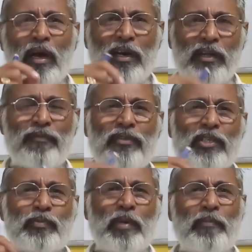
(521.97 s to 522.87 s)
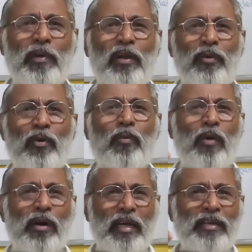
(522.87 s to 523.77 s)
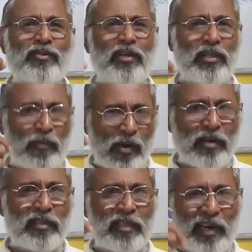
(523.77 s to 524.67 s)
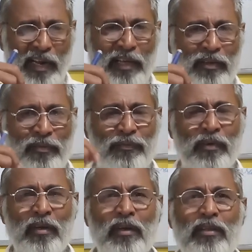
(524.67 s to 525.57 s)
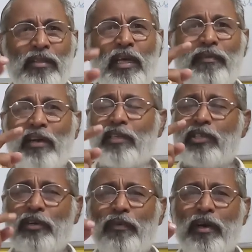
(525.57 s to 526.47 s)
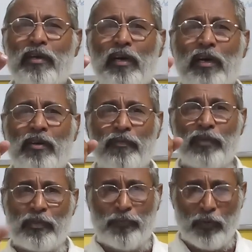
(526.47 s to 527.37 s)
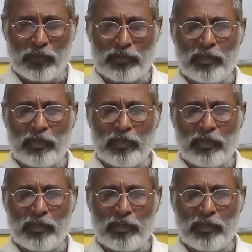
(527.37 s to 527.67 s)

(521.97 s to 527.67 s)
And if these people know what actually they want in their life, they will achieve it with force.